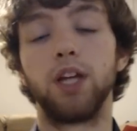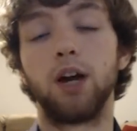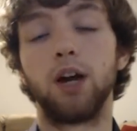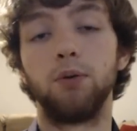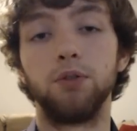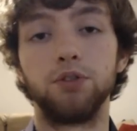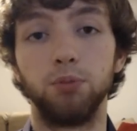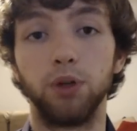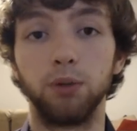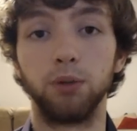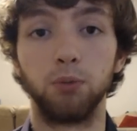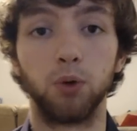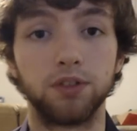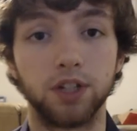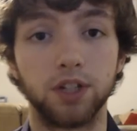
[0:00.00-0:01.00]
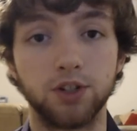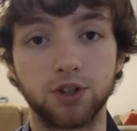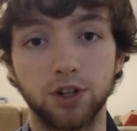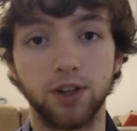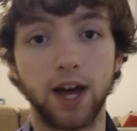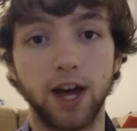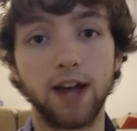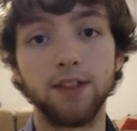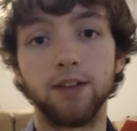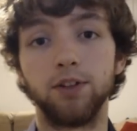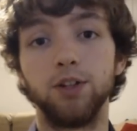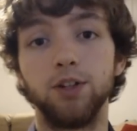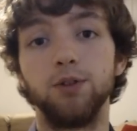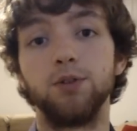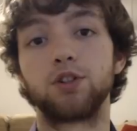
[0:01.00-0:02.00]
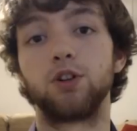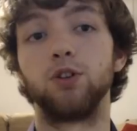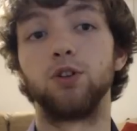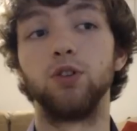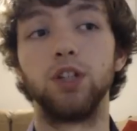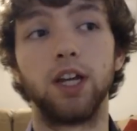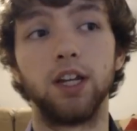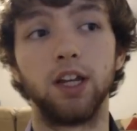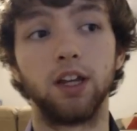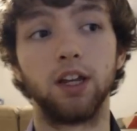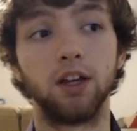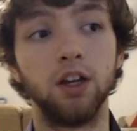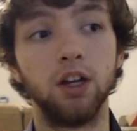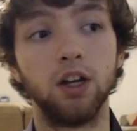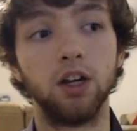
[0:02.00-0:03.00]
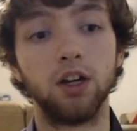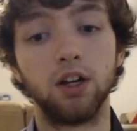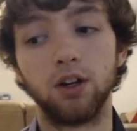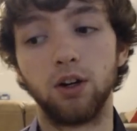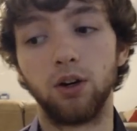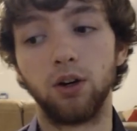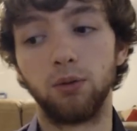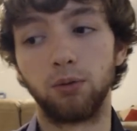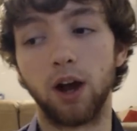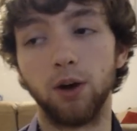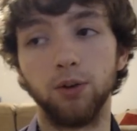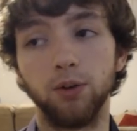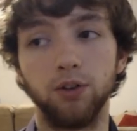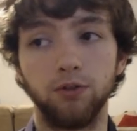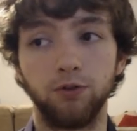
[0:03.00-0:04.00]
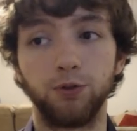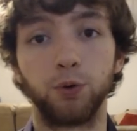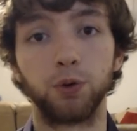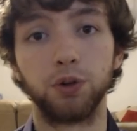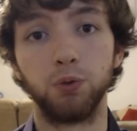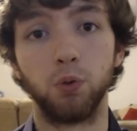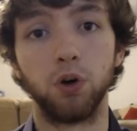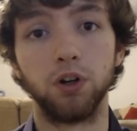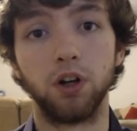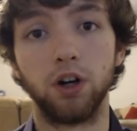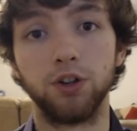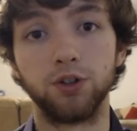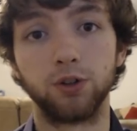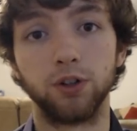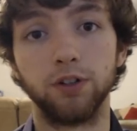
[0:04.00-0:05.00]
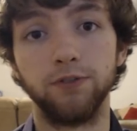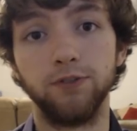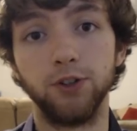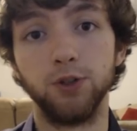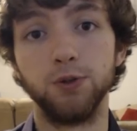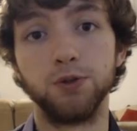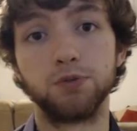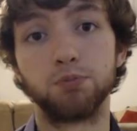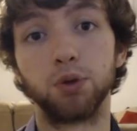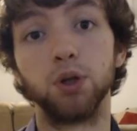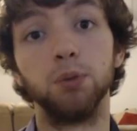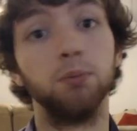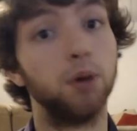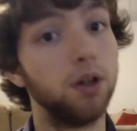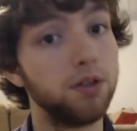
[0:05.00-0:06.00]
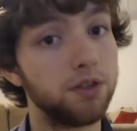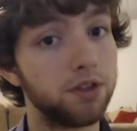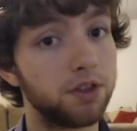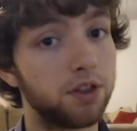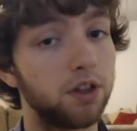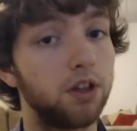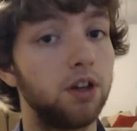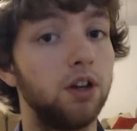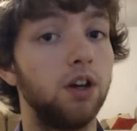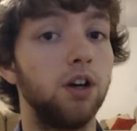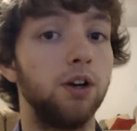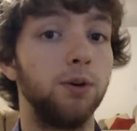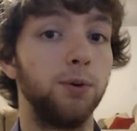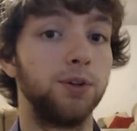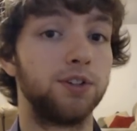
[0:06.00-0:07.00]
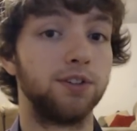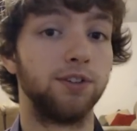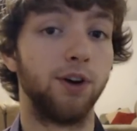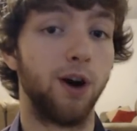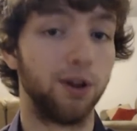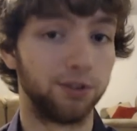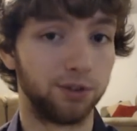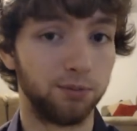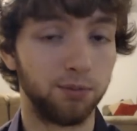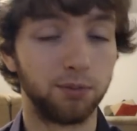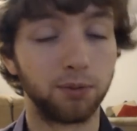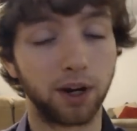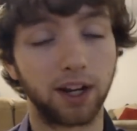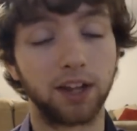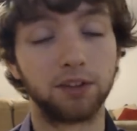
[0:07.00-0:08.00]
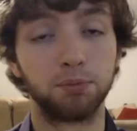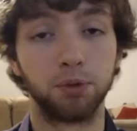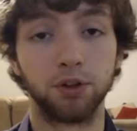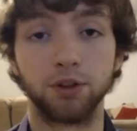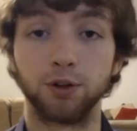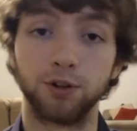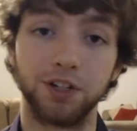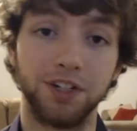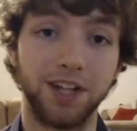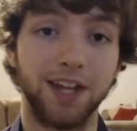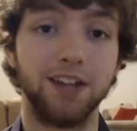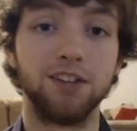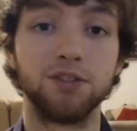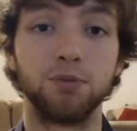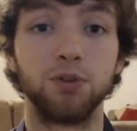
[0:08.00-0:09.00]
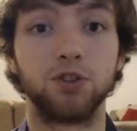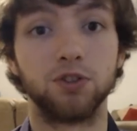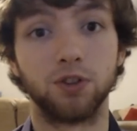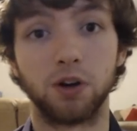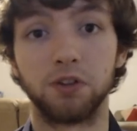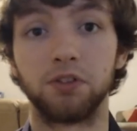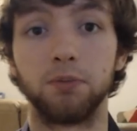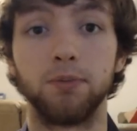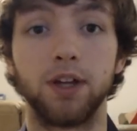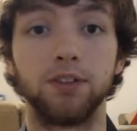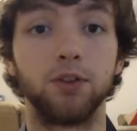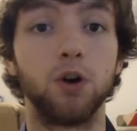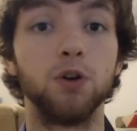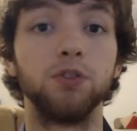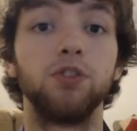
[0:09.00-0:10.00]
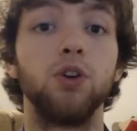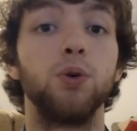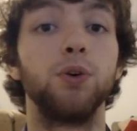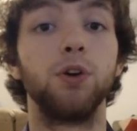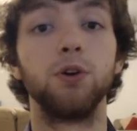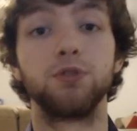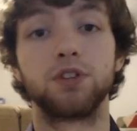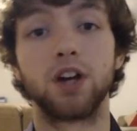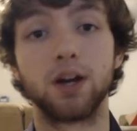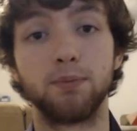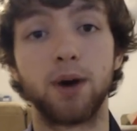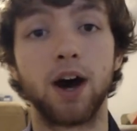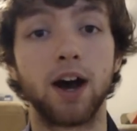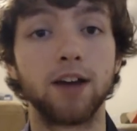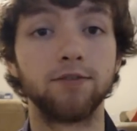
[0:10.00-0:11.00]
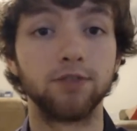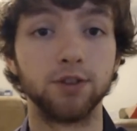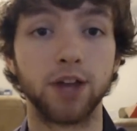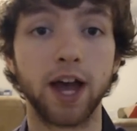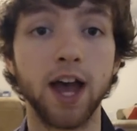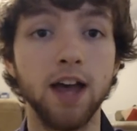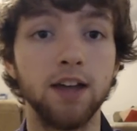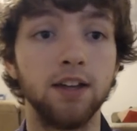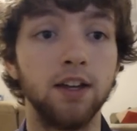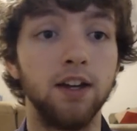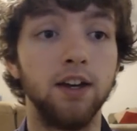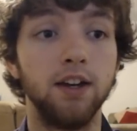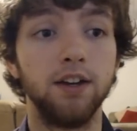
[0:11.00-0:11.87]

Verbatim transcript: But yeah, I want to bring more attention to that. That video is currently getting around forty-one hundred views per month, which is awesome. I guess per thirty days, which is awesome. That's also an all-time high for that.